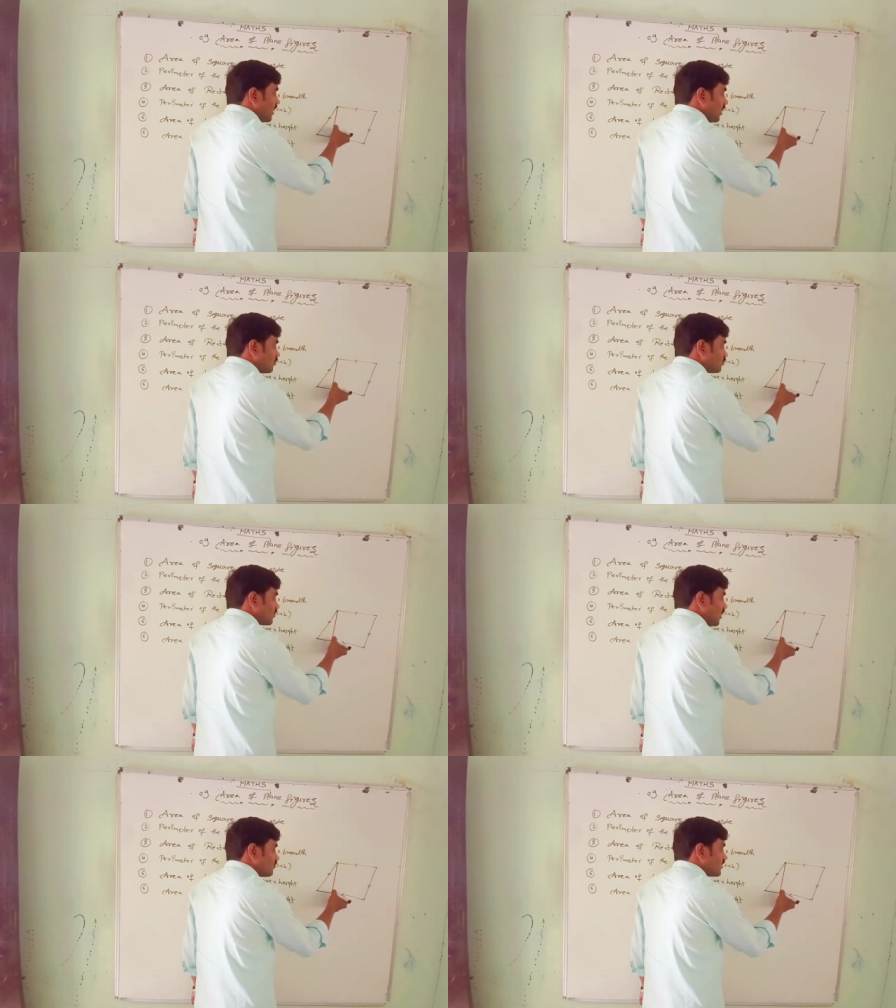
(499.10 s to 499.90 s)
How to
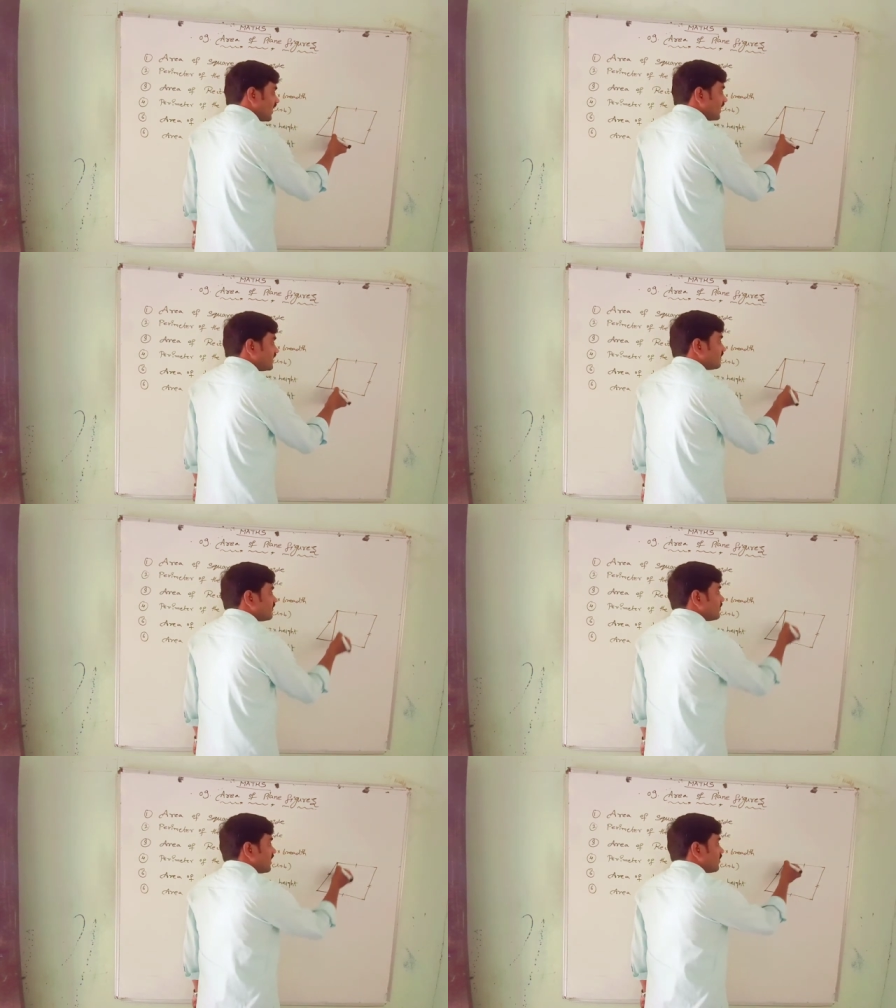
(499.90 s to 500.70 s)
count the height of
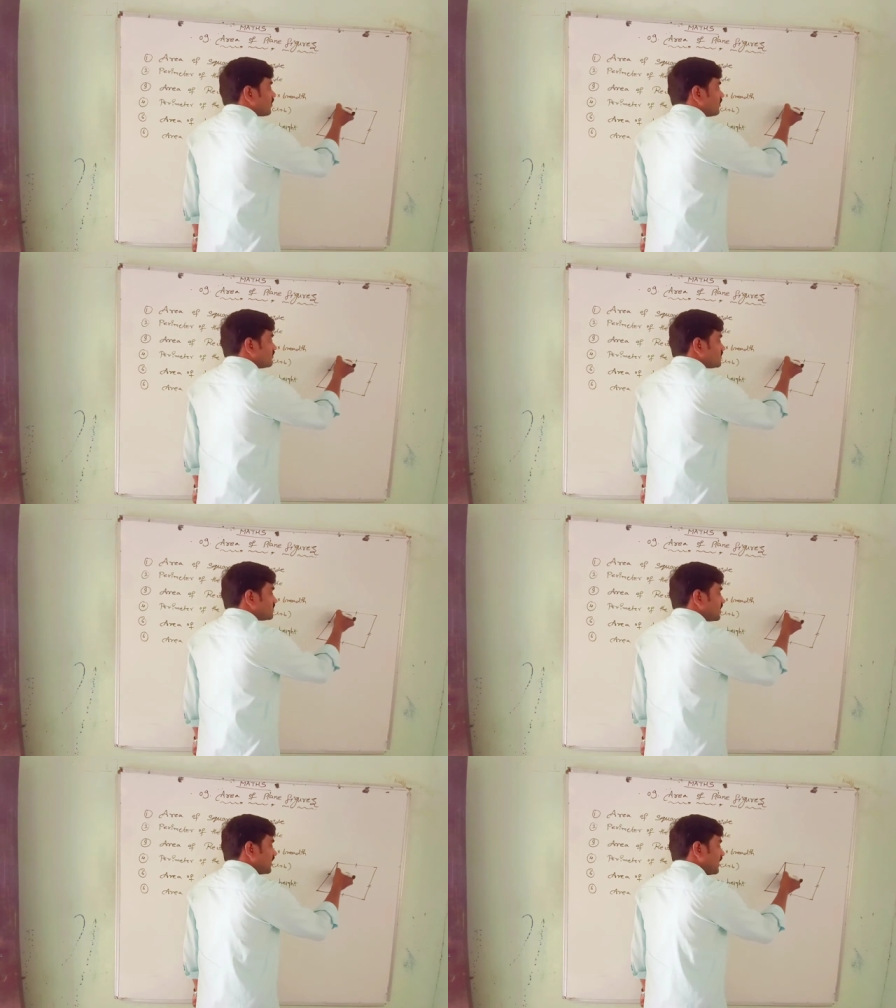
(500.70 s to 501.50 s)
the parallelogram? This
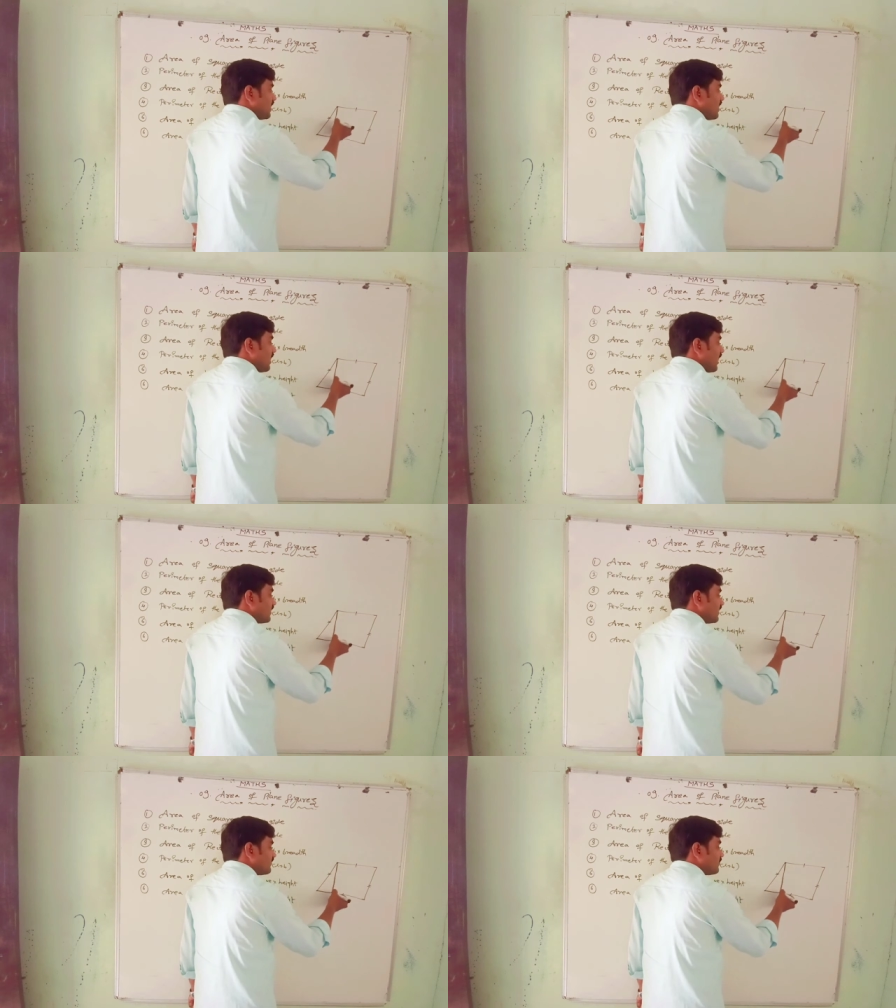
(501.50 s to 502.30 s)
is a
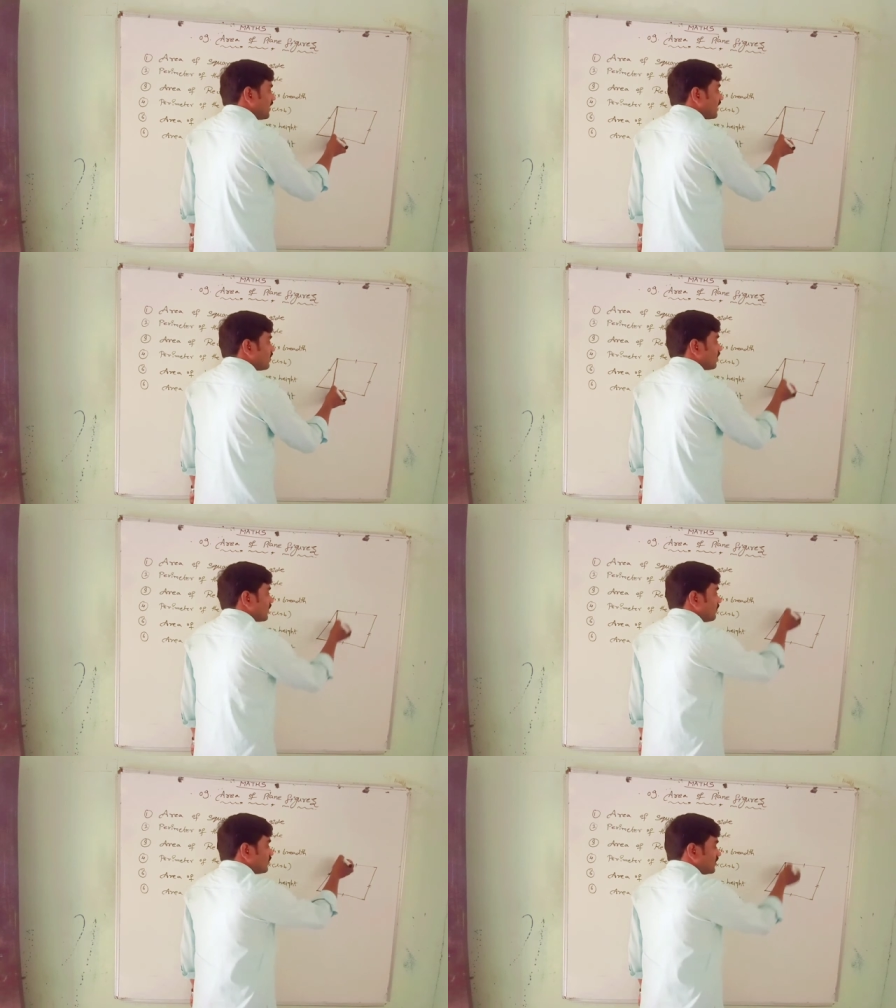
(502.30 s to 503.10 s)
height of the
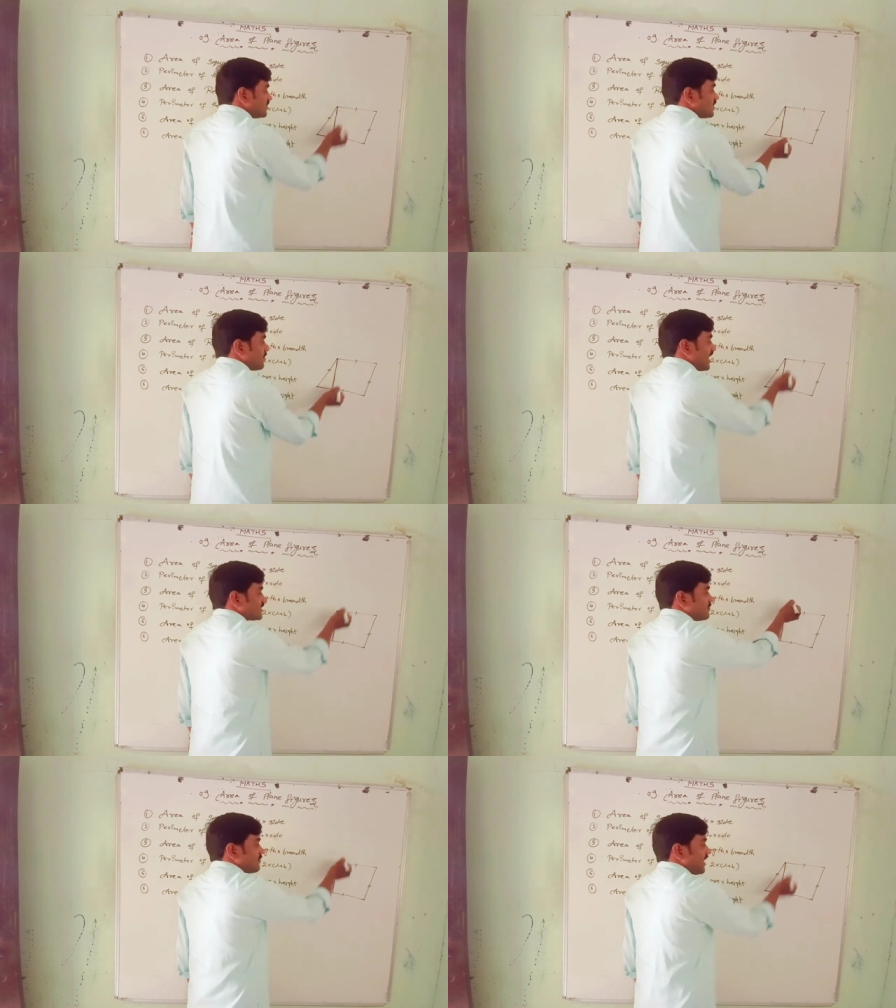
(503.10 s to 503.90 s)
parallelogram. That is the
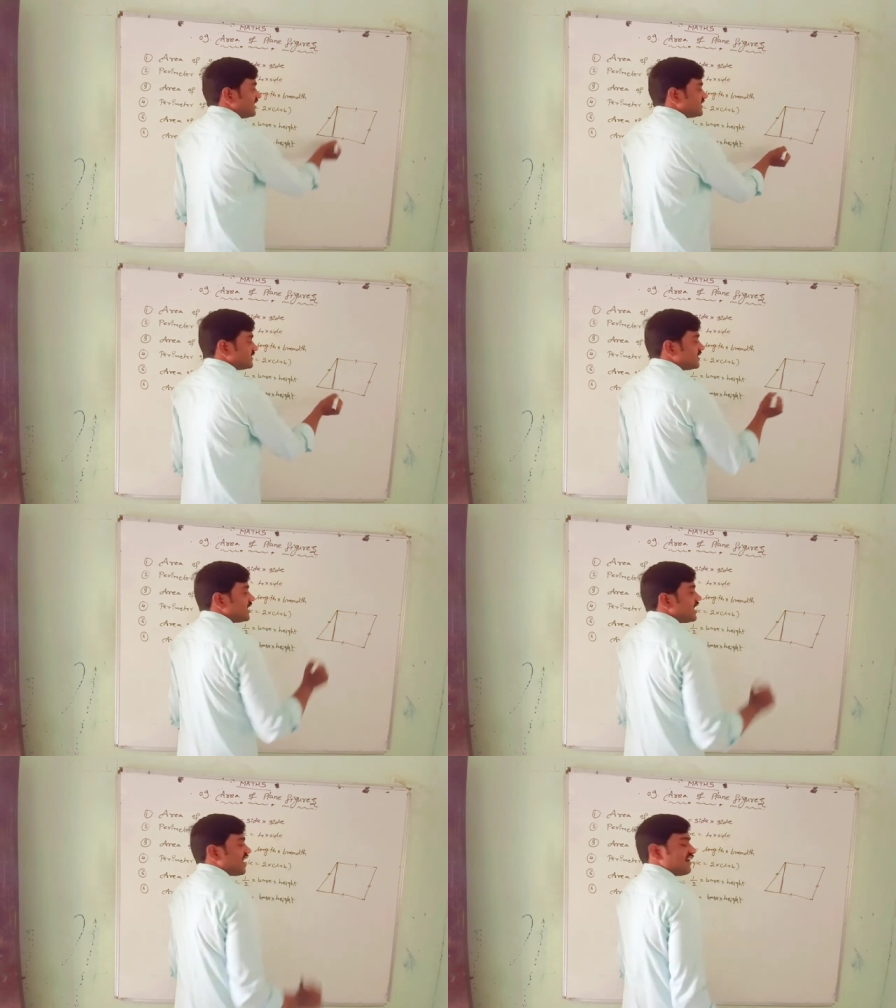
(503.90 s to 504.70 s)
maximum height
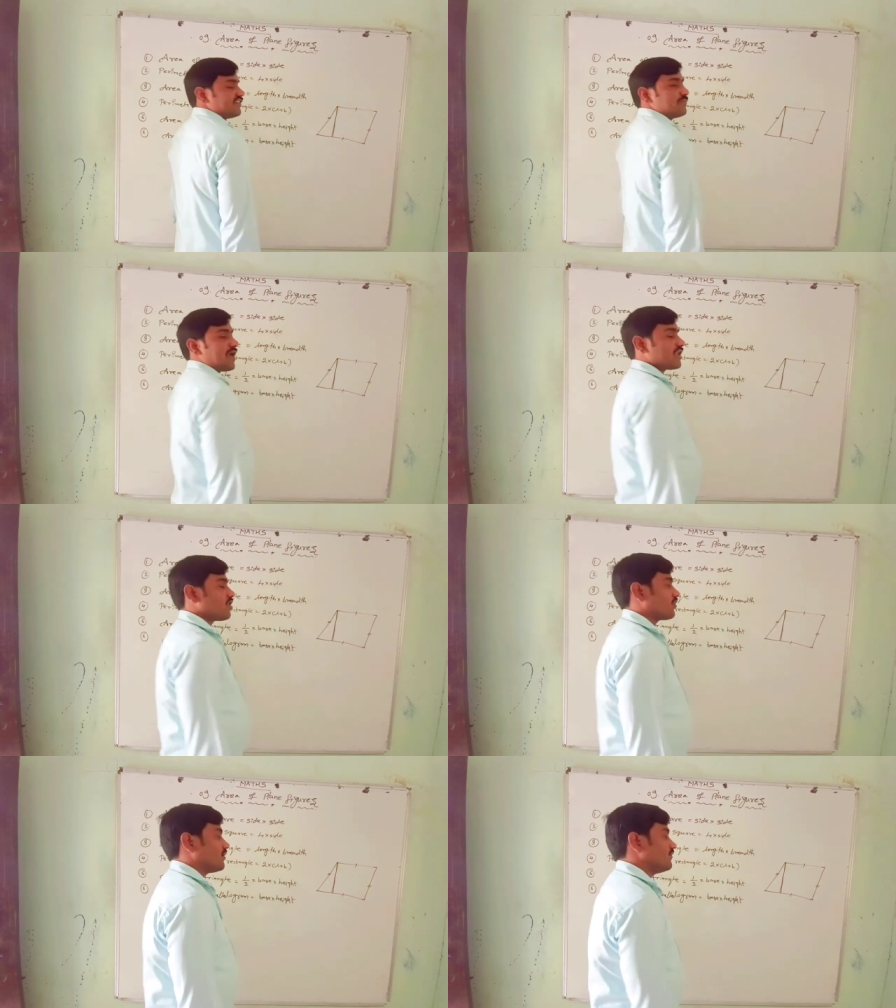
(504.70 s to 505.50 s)
of the
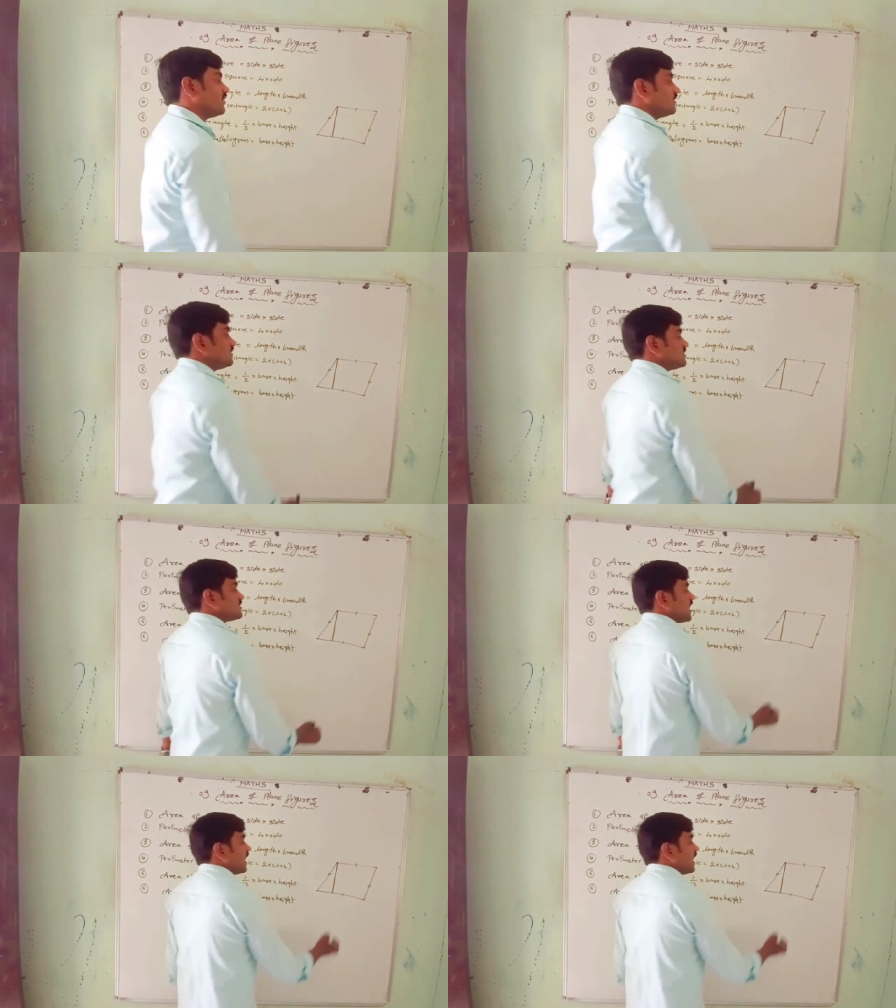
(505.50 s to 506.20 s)
parallelogram. This is the